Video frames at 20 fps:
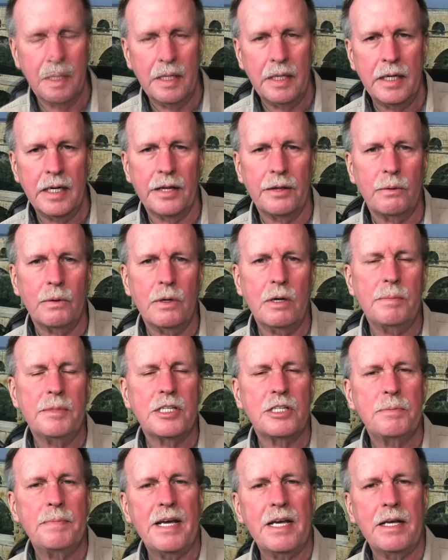Now, the
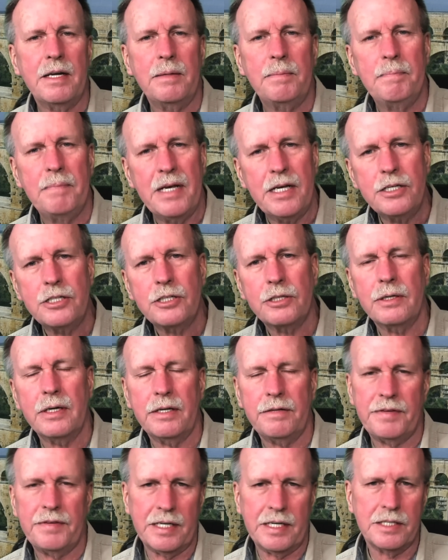Romans made major
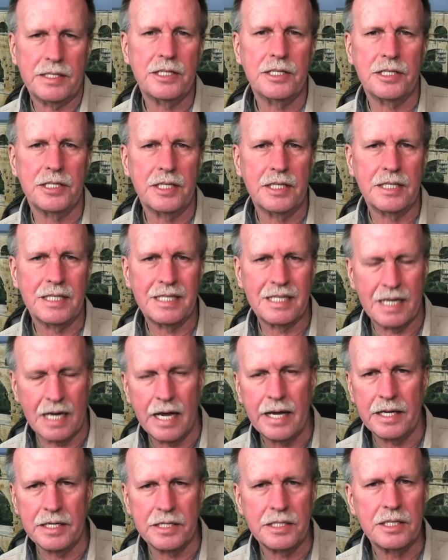advances in
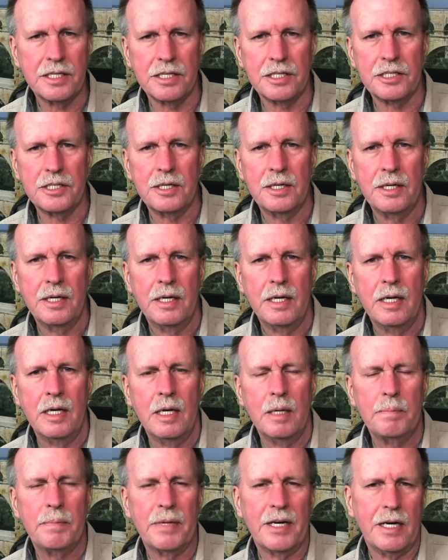sciences,
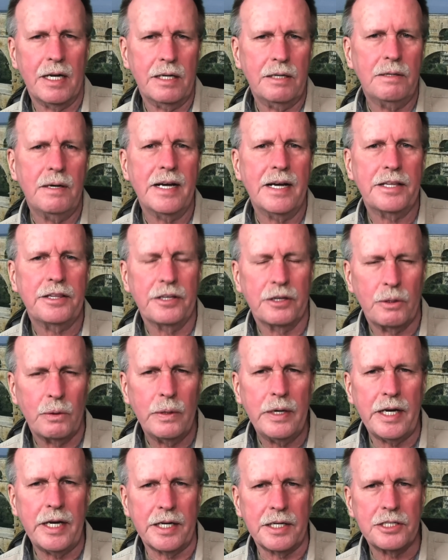but unlike the
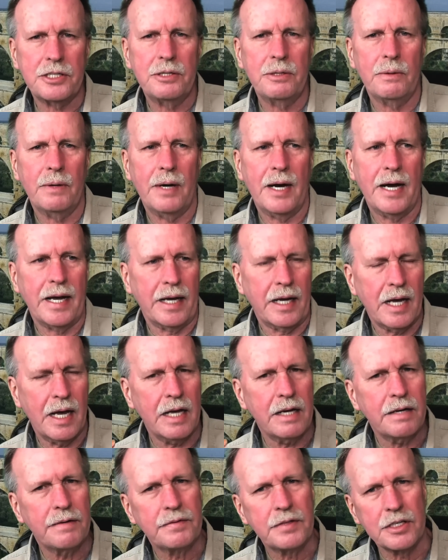Greeks, who I
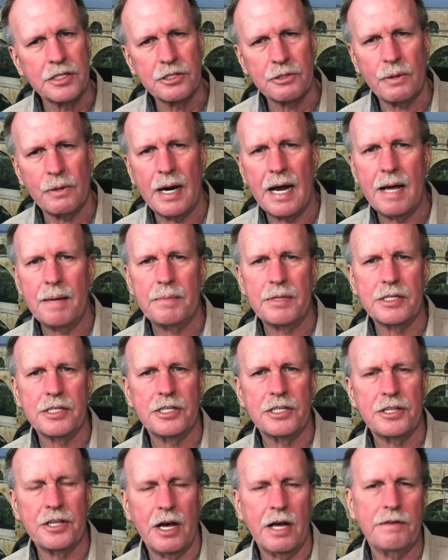kind of describe as
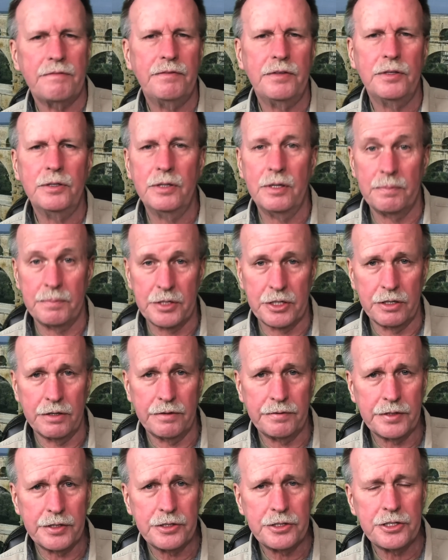thoughtful
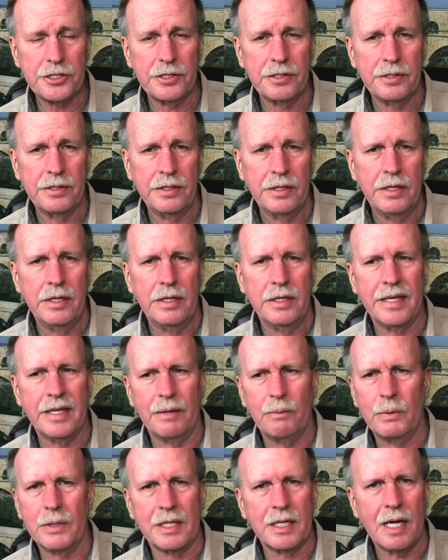observers that
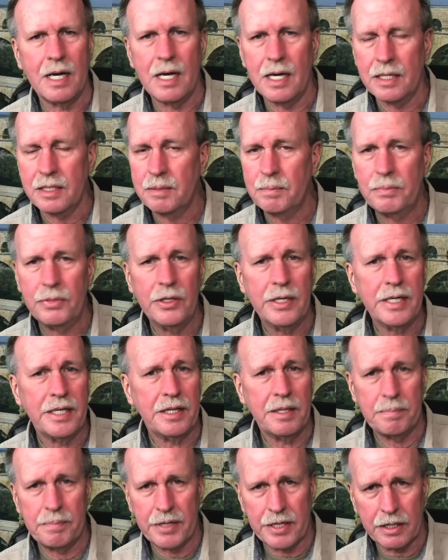would contemplate
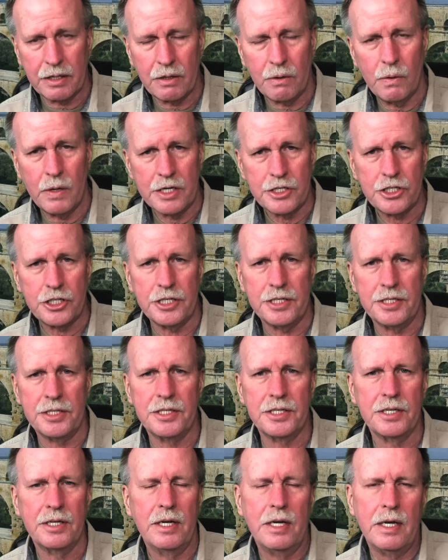the big
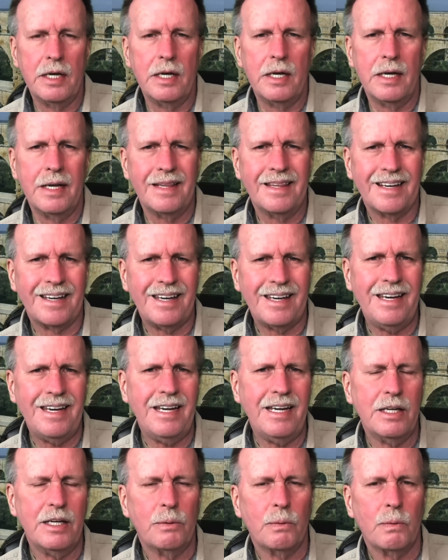questions, the key
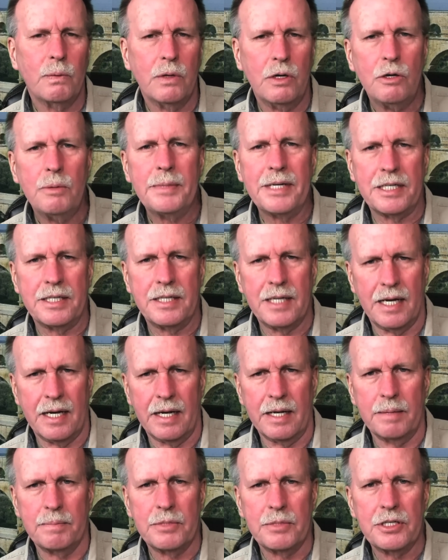in Roman
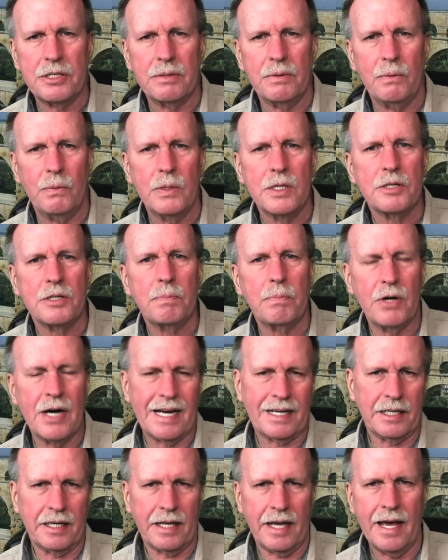times was
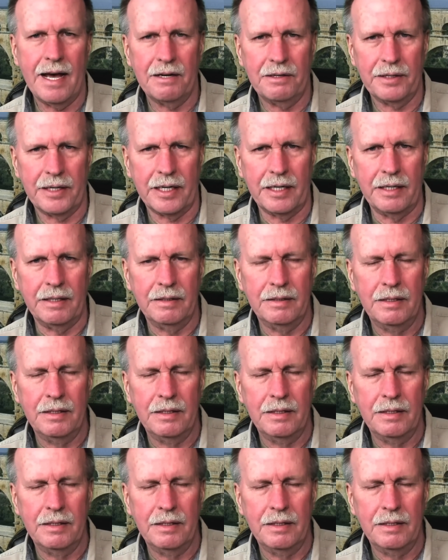practicality.